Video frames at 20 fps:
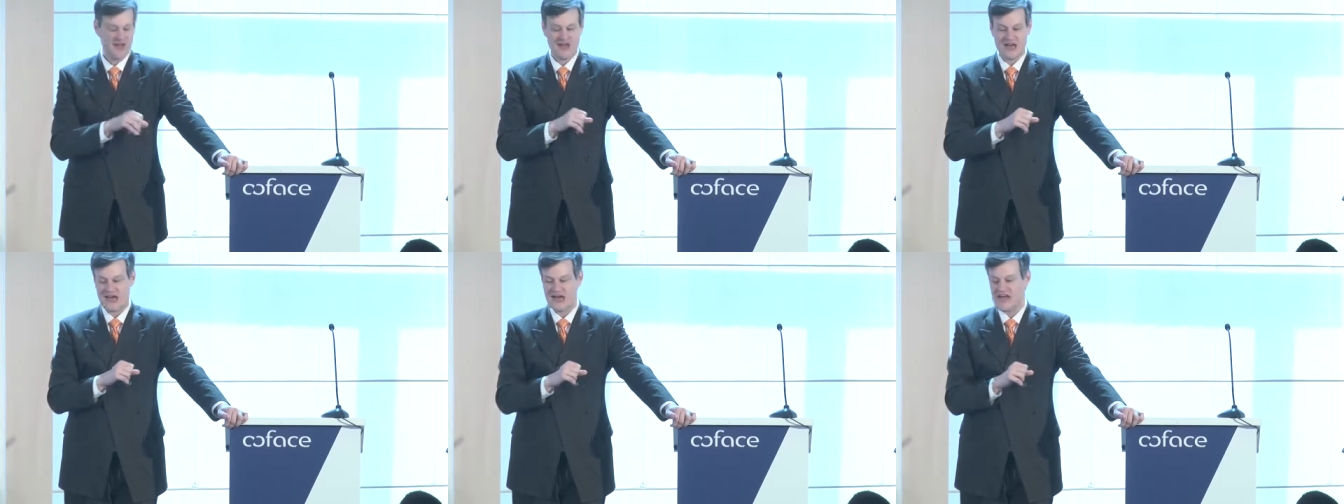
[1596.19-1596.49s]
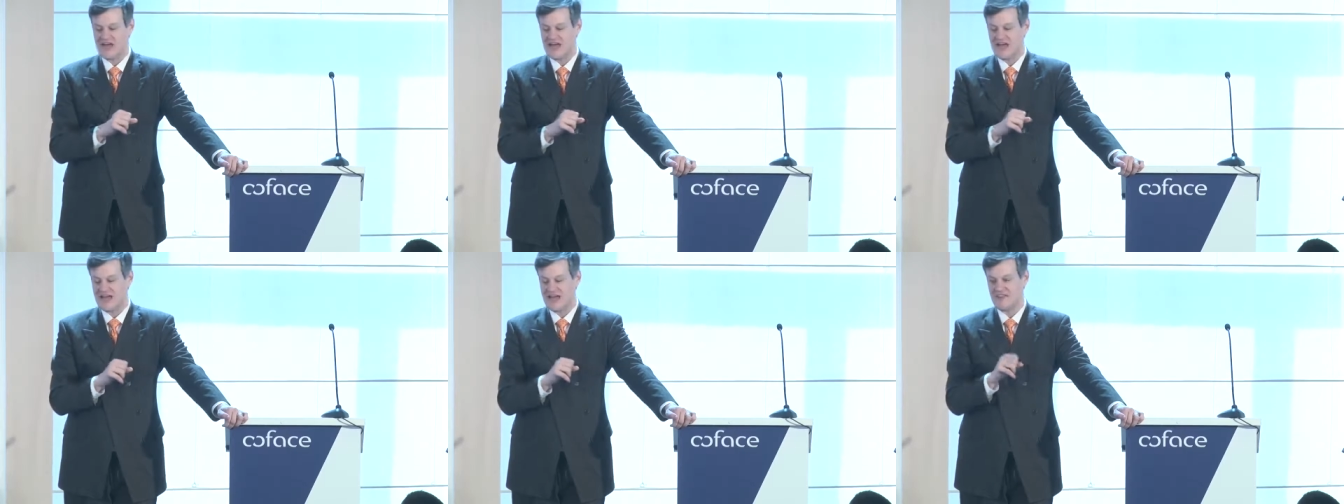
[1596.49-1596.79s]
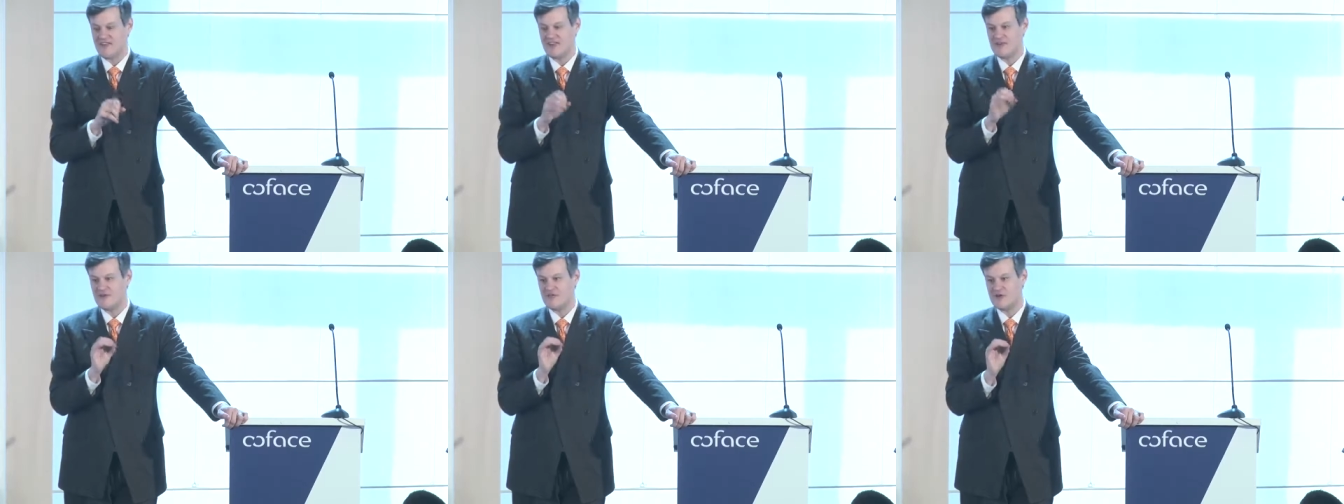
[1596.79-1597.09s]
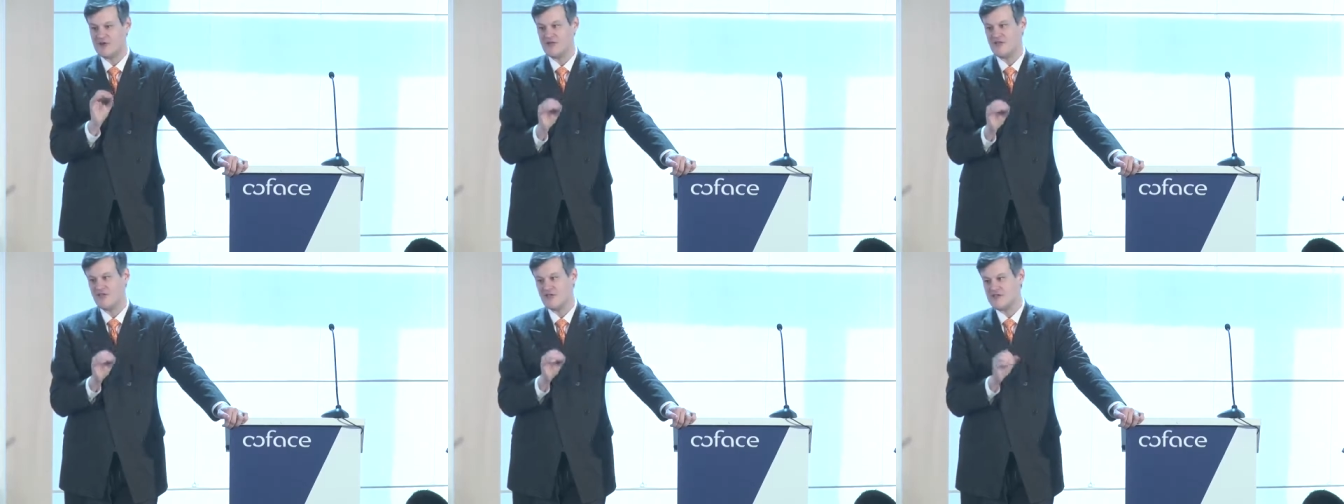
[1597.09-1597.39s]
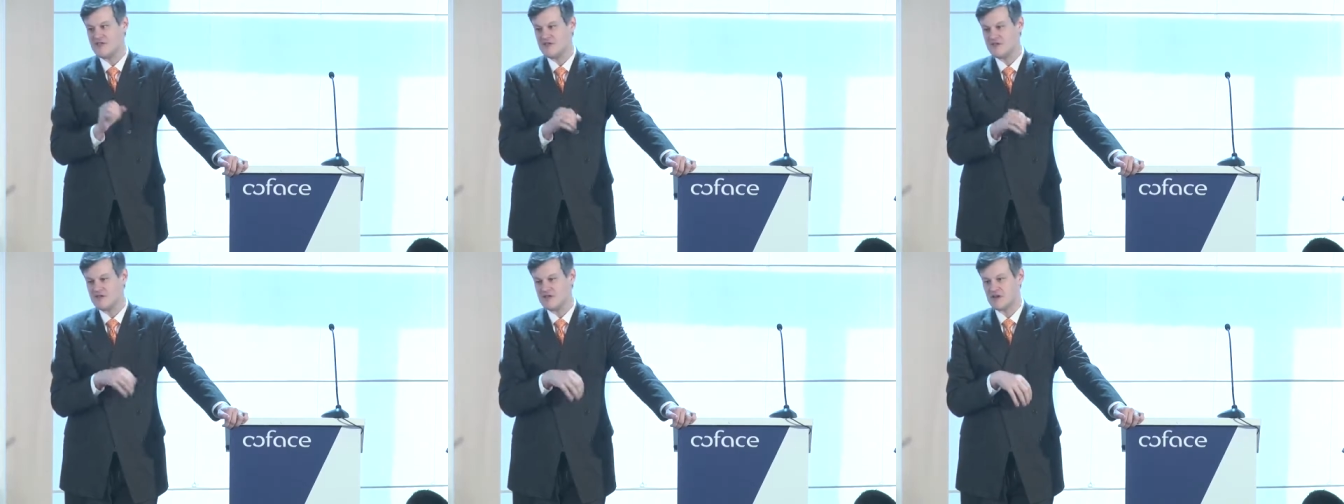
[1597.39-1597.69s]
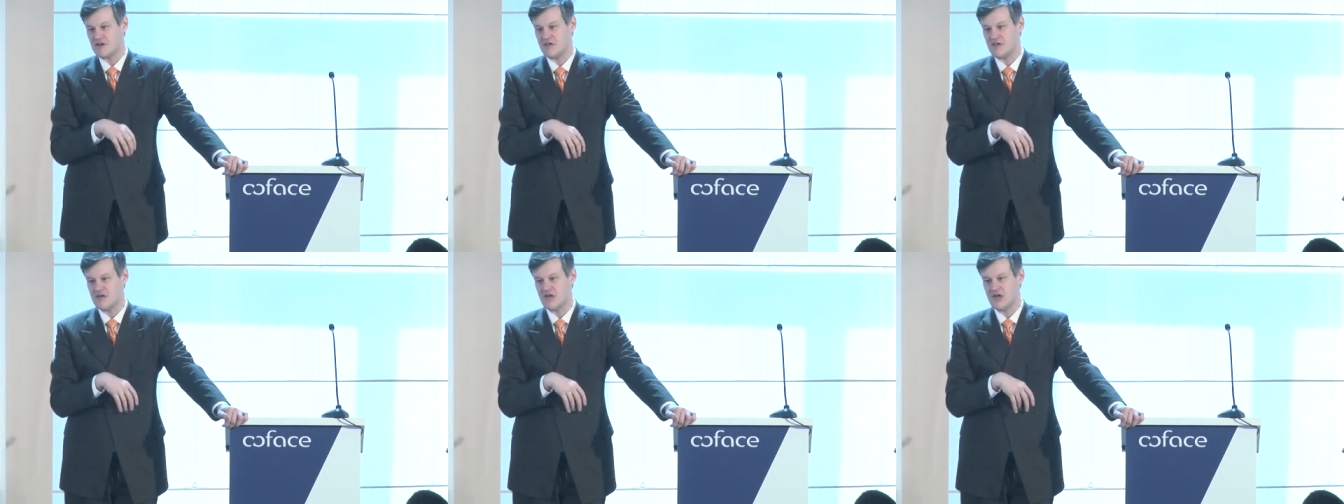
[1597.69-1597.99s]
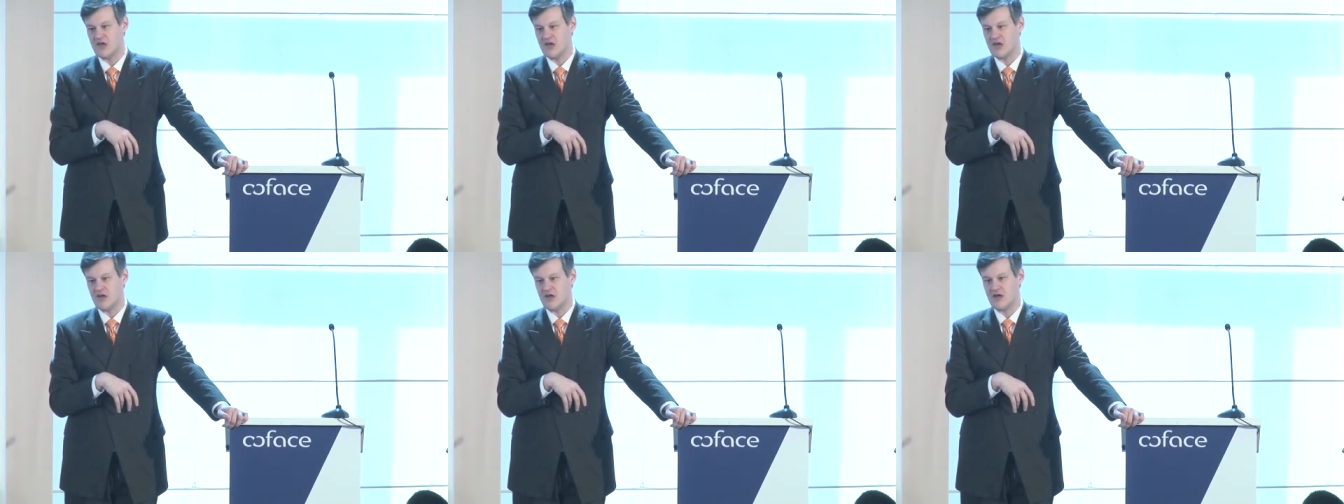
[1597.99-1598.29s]
uh, and then very specifics
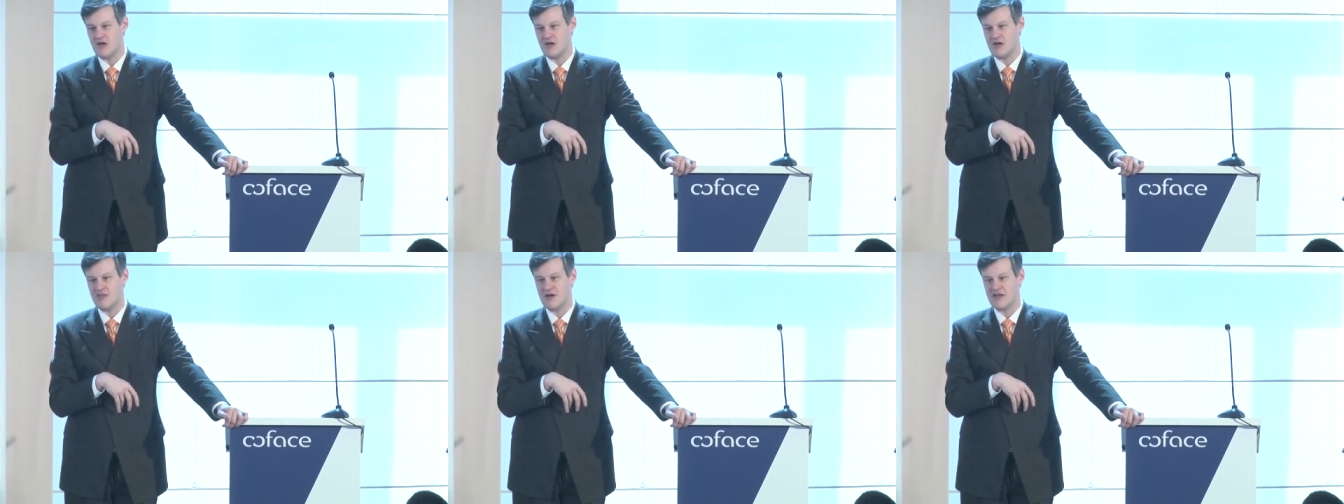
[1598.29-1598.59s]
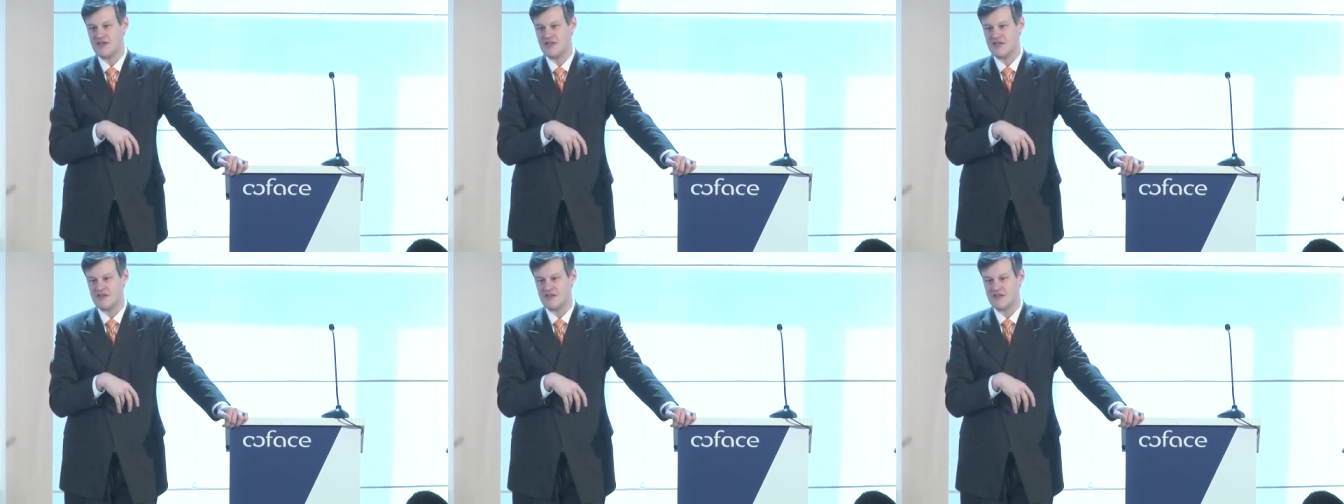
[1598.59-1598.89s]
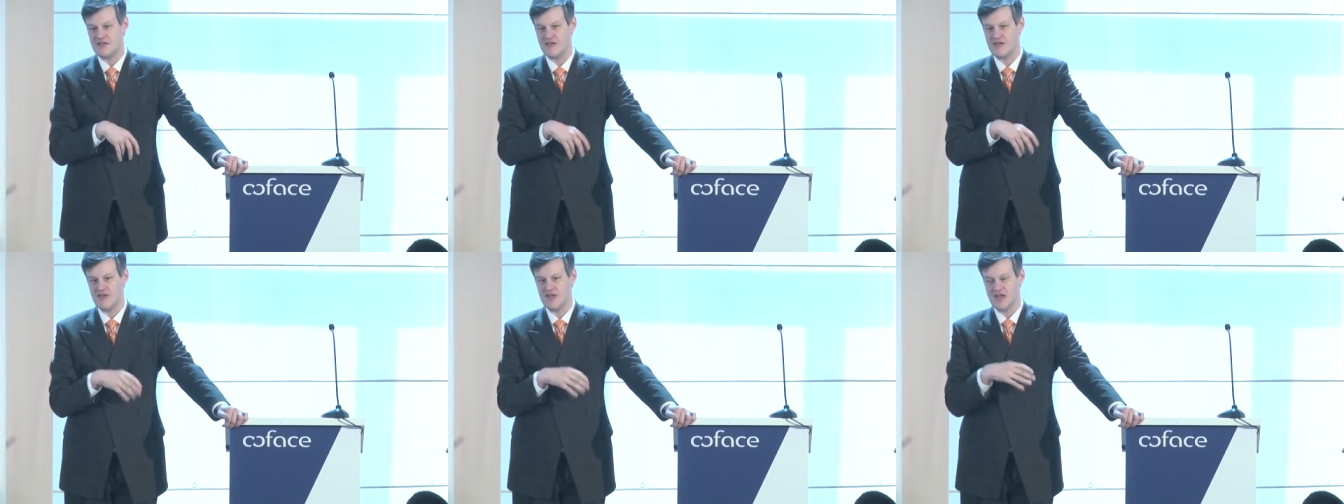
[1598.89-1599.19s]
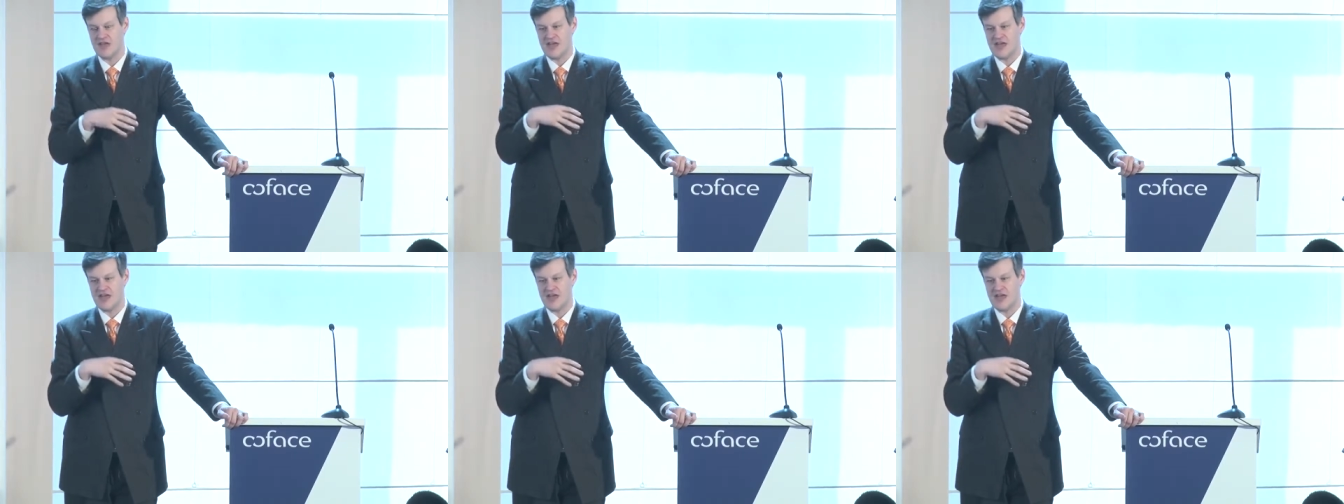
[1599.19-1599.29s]
uh, about this,